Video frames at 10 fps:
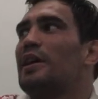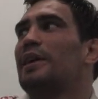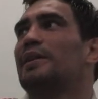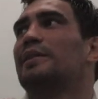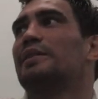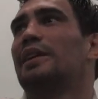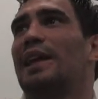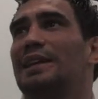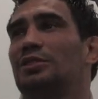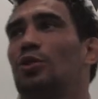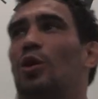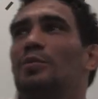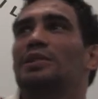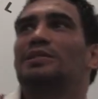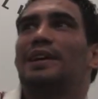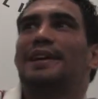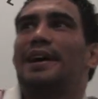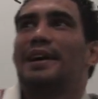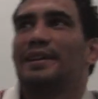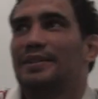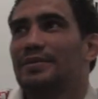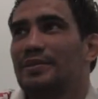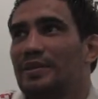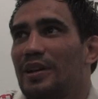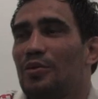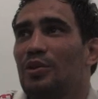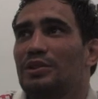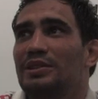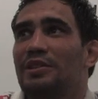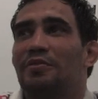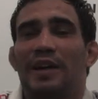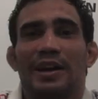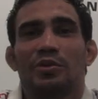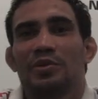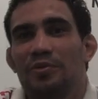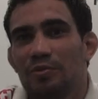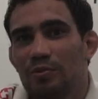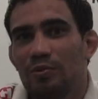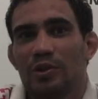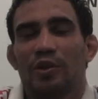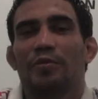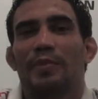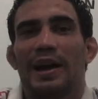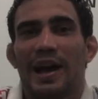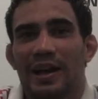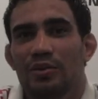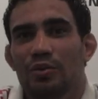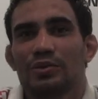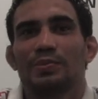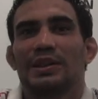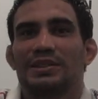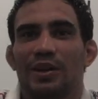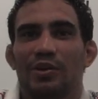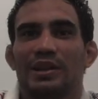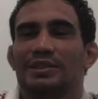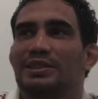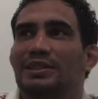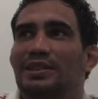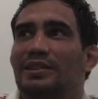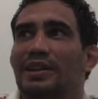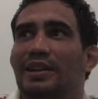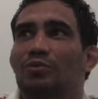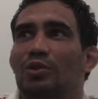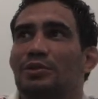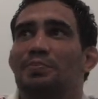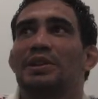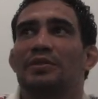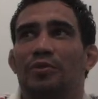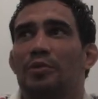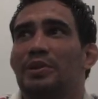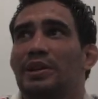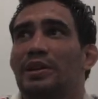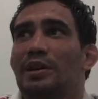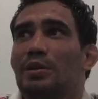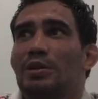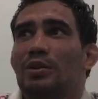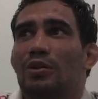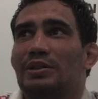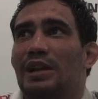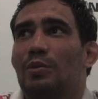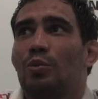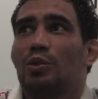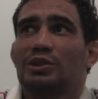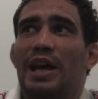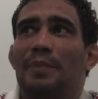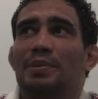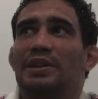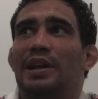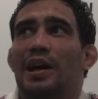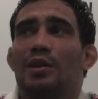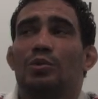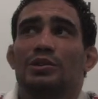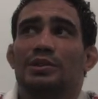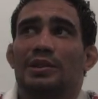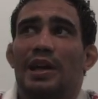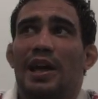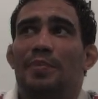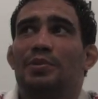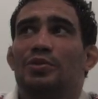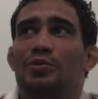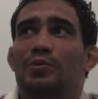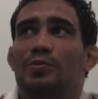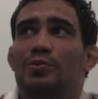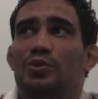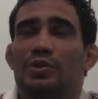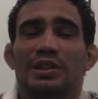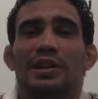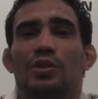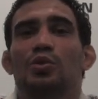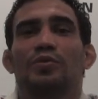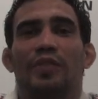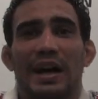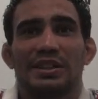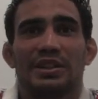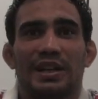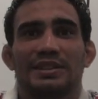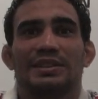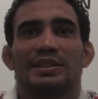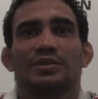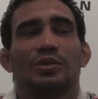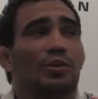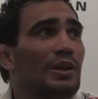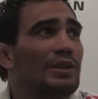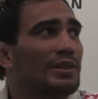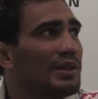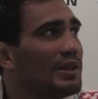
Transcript: and the last tournament, I, I, I was in the final with one of my idols, Marcelo Garcia, and was big for me because I was happy that I was happy to to did a good fight against him, you know. And,